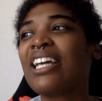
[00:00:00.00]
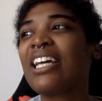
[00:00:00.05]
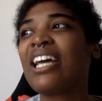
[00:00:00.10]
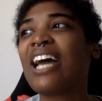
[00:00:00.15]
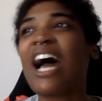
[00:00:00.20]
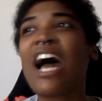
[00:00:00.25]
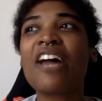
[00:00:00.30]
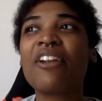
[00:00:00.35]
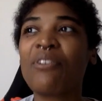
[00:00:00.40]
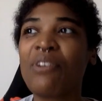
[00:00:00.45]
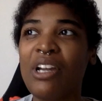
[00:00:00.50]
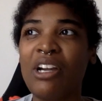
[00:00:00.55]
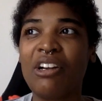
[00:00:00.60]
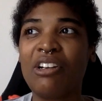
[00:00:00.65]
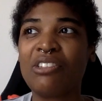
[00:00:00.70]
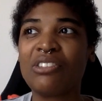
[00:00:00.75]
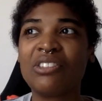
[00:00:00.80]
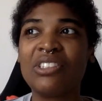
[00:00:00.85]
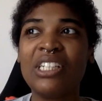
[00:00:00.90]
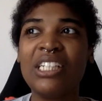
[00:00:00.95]
I don't know.
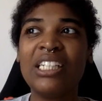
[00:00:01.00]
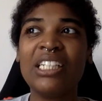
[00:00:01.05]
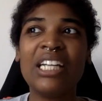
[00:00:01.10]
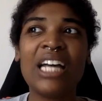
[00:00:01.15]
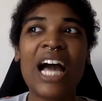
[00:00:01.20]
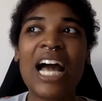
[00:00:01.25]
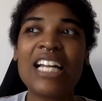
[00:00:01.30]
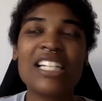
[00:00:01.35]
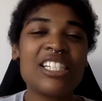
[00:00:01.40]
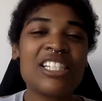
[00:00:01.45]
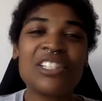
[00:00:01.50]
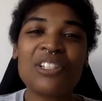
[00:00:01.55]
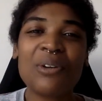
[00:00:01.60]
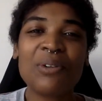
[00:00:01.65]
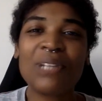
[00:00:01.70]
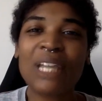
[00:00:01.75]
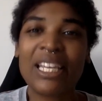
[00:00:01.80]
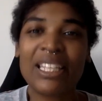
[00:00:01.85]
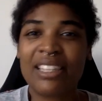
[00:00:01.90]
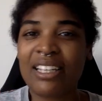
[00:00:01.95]
I just don't
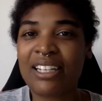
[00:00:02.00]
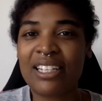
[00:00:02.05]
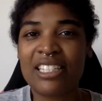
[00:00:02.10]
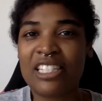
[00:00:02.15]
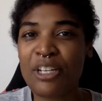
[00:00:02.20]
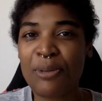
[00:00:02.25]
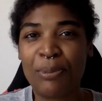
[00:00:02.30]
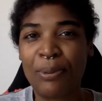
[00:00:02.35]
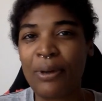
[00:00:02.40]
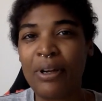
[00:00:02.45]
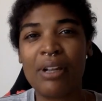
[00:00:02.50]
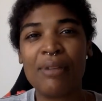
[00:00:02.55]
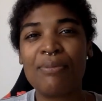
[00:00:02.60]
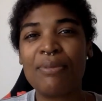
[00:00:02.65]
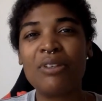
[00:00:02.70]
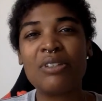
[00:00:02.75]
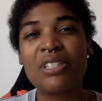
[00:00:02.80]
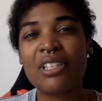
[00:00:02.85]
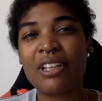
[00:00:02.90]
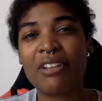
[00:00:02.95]
like the contemporary
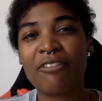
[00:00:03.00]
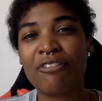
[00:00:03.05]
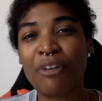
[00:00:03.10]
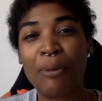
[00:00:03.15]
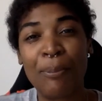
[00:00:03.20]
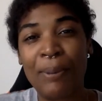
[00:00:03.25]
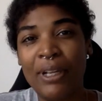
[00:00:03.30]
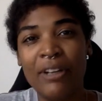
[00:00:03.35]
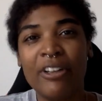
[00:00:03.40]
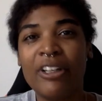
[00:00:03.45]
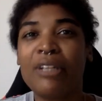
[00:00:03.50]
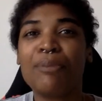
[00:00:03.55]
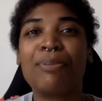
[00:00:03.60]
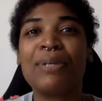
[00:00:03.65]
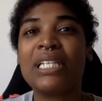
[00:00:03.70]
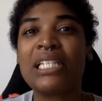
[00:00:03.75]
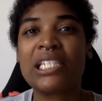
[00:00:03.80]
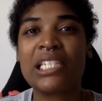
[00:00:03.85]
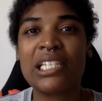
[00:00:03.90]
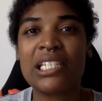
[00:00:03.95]
music for period
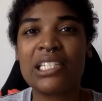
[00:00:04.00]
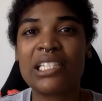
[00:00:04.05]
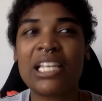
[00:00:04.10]
pieces.